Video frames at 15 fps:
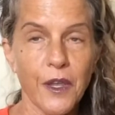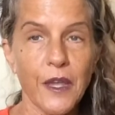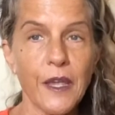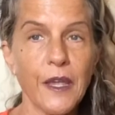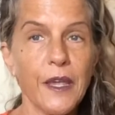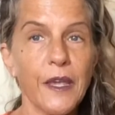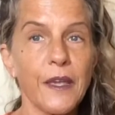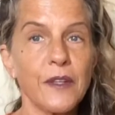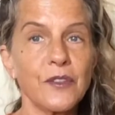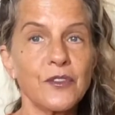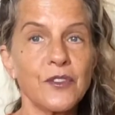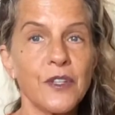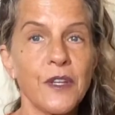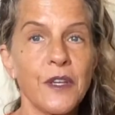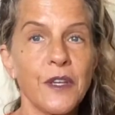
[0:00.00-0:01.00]

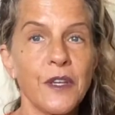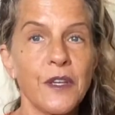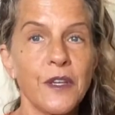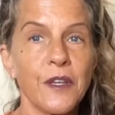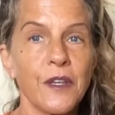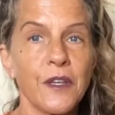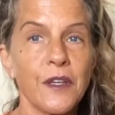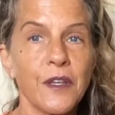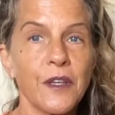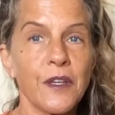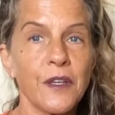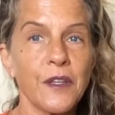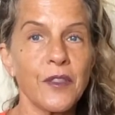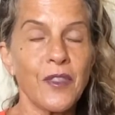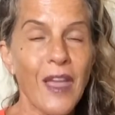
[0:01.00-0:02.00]
And
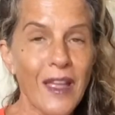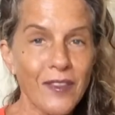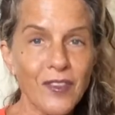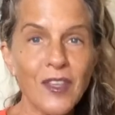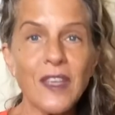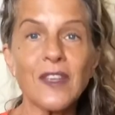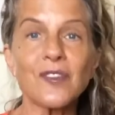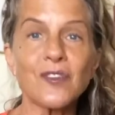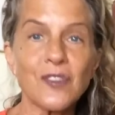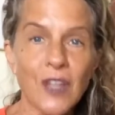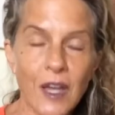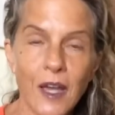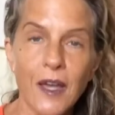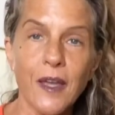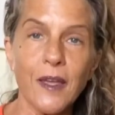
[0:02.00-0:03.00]
that takes
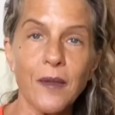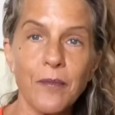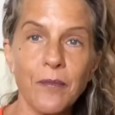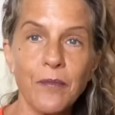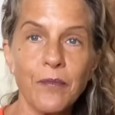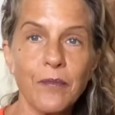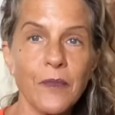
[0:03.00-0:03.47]
time,